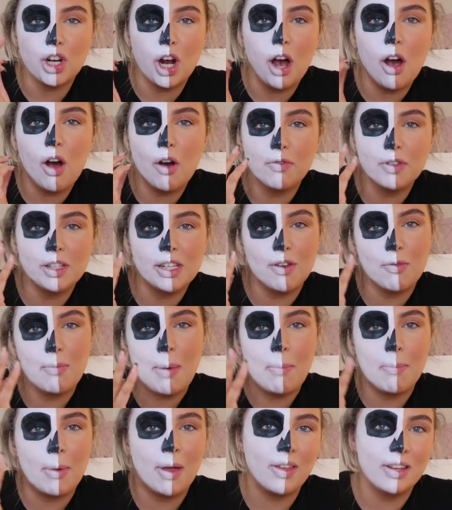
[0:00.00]
Obviously
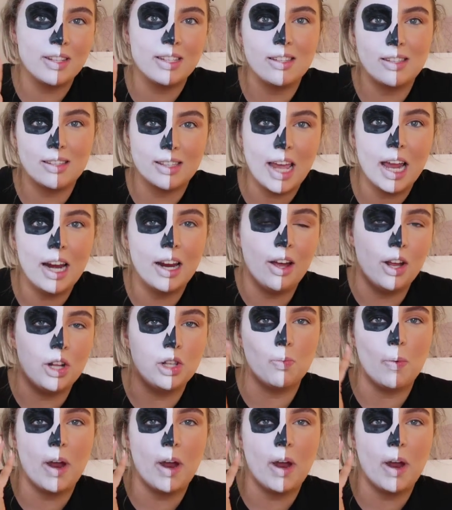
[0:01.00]
remember, this is a skeleton,